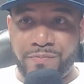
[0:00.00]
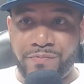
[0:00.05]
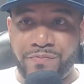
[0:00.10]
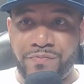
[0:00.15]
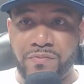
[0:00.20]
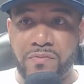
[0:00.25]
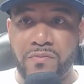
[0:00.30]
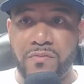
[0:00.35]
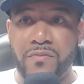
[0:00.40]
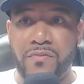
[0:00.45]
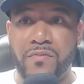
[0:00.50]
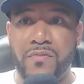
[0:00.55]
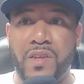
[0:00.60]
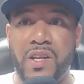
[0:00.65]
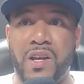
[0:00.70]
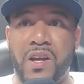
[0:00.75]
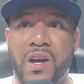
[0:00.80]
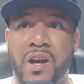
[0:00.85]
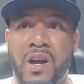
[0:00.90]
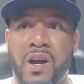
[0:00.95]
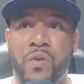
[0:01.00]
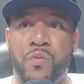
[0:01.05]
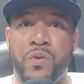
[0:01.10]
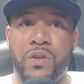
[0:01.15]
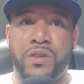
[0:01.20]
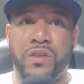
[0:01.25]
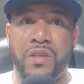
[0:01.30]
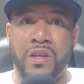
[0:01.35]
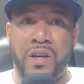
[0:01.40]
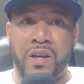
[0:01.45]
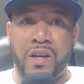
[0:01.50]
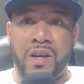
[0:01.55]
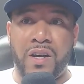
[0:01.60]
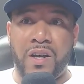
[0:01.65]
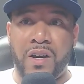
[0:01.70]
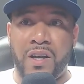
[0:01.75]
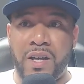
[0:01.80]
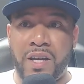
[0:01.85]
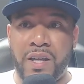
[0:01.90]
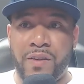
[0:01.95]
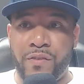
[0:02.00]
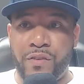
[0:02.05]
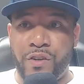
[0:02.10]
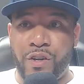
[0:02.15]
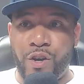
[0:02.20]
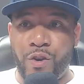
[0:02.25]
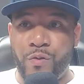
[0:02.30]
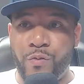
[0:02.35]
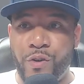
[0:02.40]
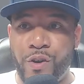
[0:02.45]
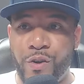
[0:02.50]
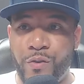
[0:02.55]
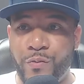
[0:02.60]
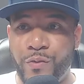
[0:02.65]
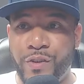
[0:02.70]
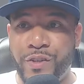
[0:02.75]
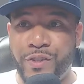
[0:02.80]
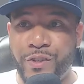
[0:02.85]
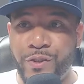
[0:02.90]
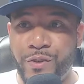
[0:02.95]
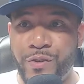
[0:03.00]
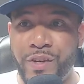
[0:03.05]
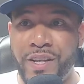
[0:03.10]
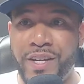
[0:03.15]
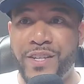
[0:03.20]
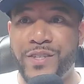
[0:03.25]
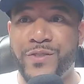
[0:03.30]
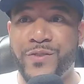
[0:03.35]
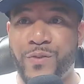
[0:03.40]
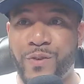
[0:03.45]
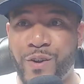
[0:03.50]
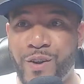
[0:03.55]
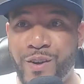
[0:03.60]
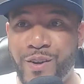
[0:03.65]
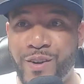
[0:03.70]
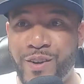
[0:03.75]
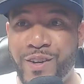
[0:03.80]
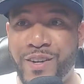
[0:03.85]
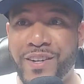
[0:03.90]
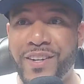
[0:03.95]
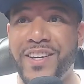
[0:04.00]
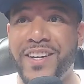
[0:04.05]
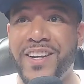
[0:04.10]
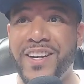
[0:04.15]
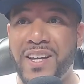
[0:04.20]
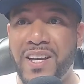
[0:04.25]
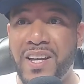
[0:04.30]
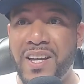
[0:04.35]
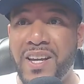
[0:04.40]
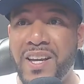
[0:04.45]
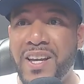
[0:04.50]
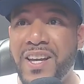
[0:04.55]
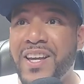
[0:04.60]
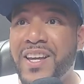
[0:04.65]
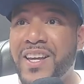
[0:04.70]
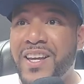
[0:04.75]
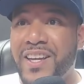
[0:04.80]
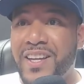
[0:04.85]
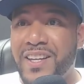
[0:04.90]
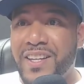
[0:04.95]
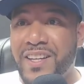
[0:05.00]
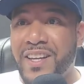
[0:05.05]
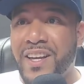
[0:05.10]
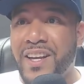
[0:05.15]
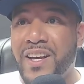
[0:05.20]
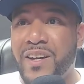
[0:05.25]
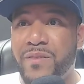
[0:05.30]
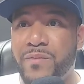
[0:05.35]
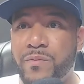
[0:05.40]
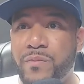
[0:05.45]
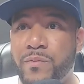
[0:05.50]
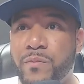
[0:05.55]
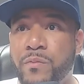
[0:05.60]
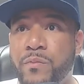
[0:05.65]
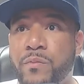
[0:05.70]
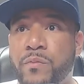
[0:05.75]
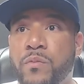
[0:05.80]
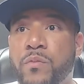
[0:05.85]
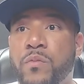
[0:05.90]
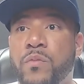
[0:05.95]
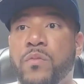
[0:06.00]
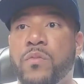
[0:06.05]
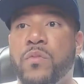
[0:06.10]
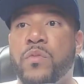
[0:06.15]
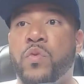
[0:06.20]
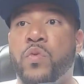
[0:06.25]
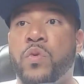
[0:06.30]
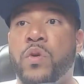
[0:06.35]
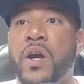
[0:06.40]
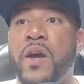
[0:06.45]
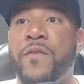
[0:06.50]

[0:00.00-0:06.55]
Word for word: Yeah, yeah. With the even though what we do is wrong, we had One More Step done. Yeah, but remember we changed the beat. We